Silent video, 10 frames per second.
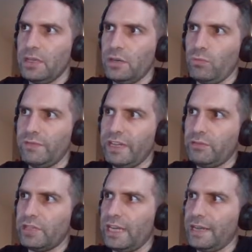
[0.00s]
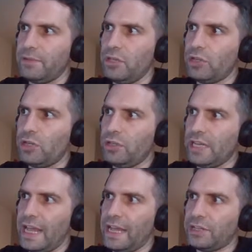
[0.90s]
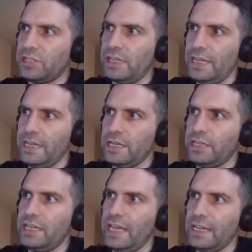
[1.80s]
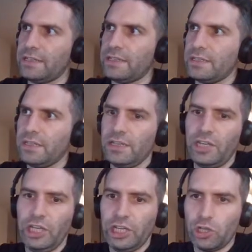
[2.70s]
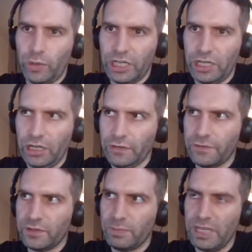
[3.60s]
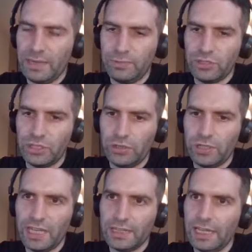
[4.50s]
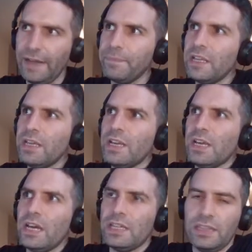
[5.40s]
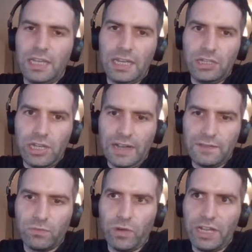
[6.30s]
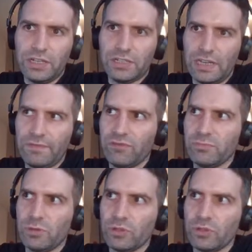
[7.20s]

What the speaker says: without that you can't actually get here quick enough to be able to get that, and then you have to wait several more